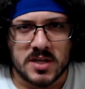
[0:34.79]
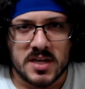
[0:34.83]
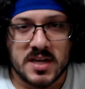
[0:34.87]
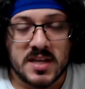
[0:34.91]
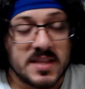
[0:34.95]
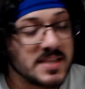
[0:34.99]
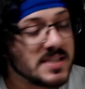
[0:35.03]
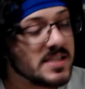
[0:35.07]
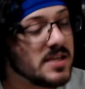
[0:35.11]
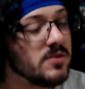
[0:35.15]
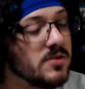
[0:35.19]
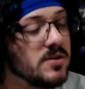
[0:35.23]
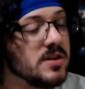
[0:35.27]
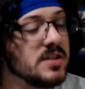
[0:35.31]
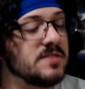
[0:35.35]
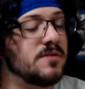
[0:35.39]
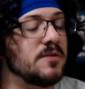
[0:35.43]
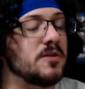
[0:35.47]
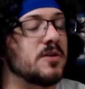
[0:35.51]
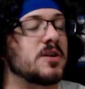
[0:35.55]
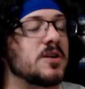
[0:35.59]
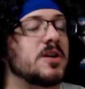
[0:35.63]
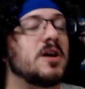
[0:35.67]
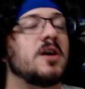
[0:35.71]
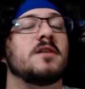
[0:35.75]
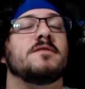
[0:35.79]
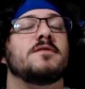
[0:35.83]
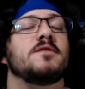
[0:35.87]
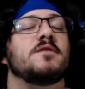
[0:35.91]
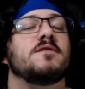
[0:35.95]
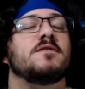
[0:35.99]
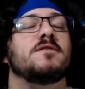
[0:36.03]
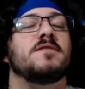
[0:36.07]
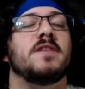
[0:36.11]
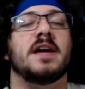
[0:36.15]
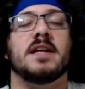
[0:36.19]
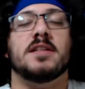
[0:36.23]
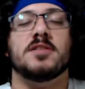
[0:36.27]
the series for Kung Fu
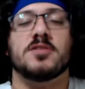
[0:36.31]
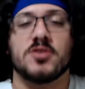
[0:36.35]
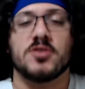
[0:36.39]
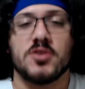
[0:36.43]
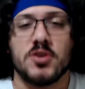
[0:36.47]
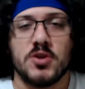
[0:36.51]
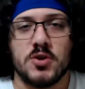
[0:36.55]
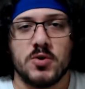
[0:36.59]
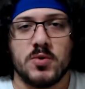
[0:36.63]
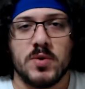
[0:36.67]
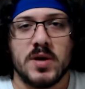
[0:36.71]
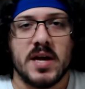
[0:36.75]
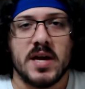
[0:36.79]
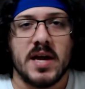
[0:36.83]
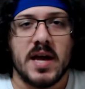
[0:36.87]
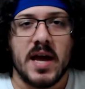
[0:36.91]
fans new